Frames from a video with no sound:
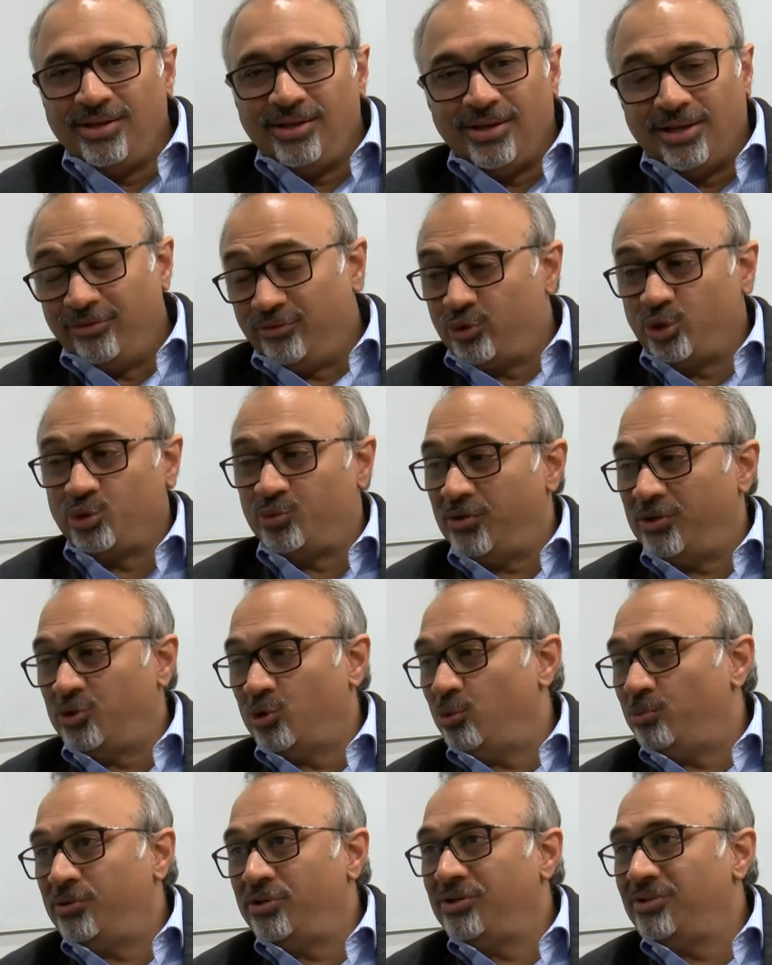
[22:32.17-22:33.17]
and of course went
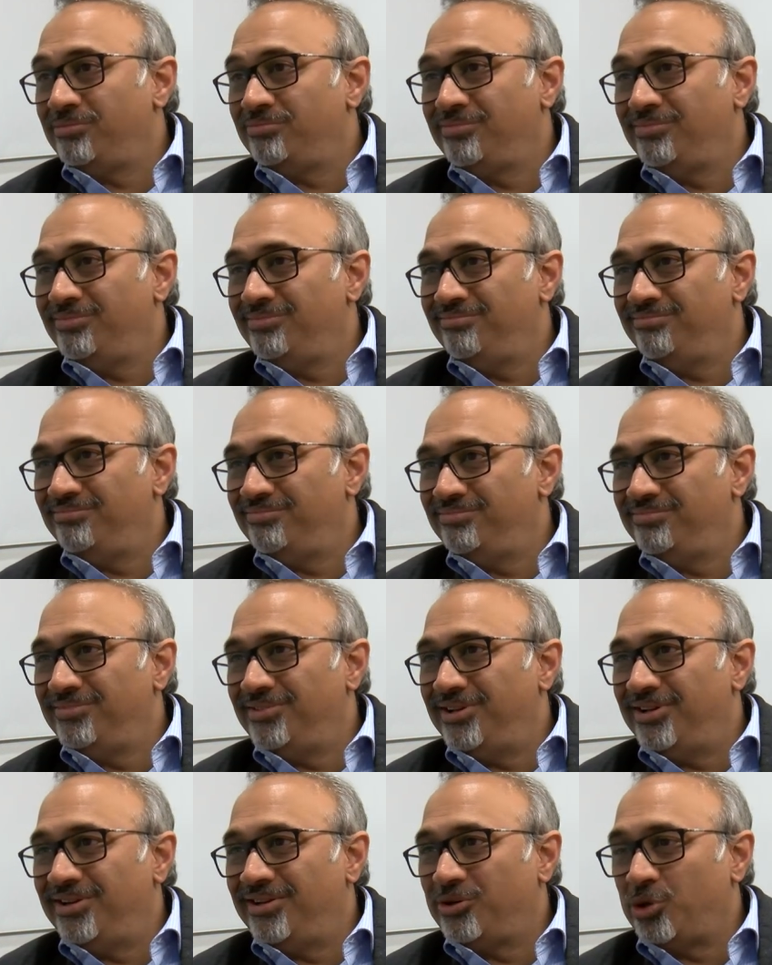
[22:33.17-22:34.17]
to
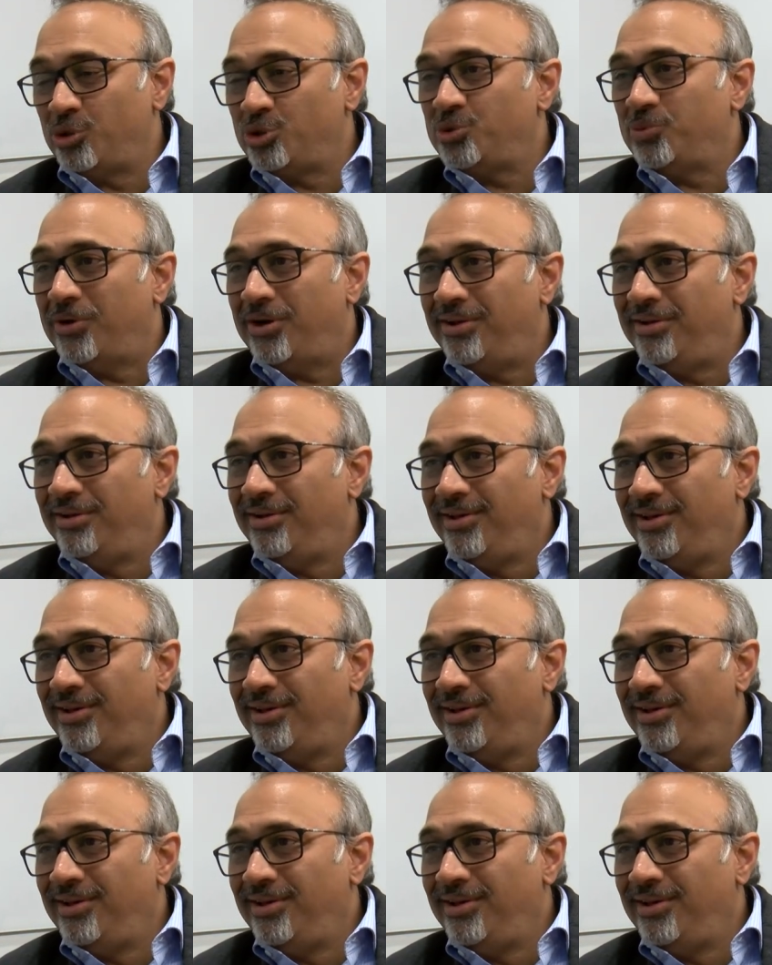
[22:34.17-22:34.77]
OpenCourseWare.